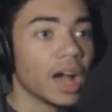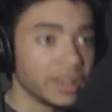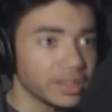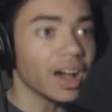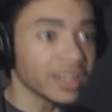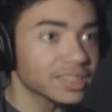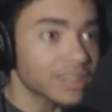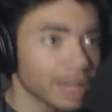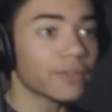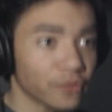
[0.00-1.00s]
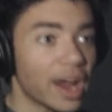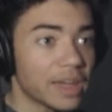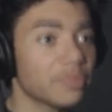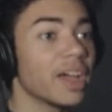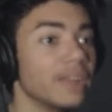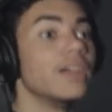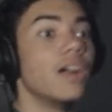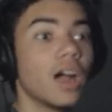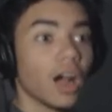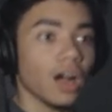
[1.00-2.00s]
a non-stick frying pan!
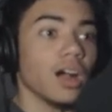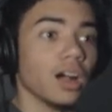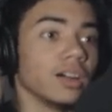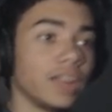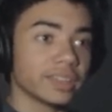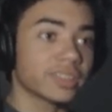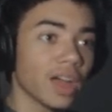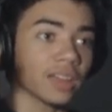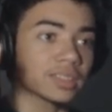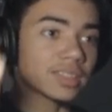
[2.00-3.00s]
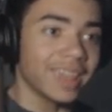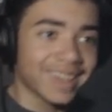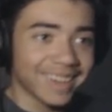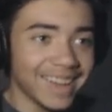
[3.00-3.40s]
Oh, it's non-stick!